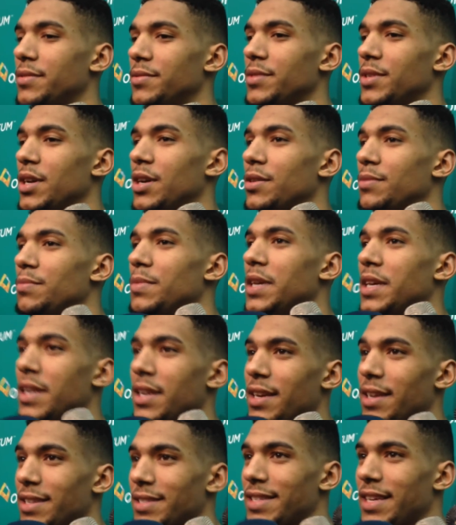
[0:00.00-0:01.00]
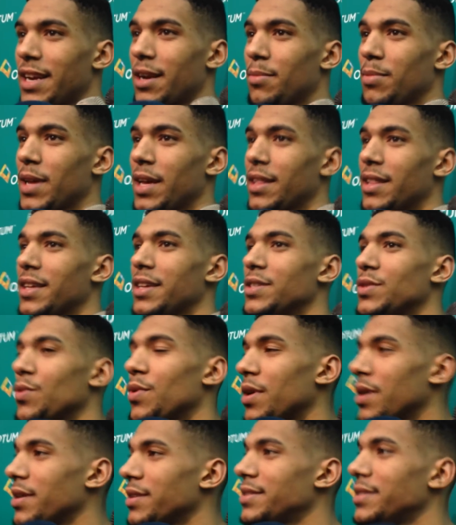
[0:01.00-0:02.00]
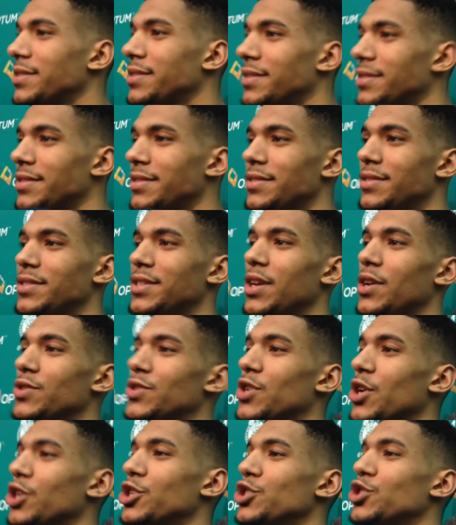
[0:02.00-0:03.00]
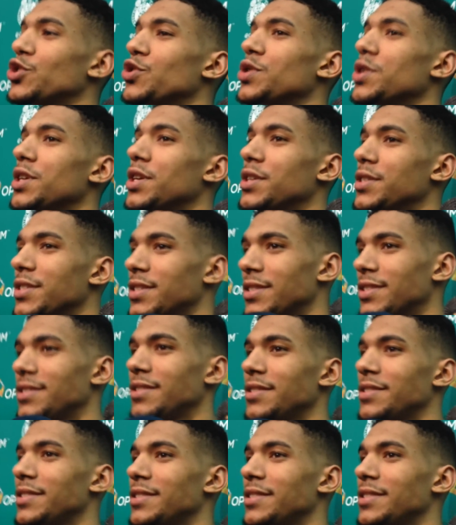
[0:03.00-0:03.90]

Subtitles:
You know, being in a setup like this where it's, you know, certain drills and,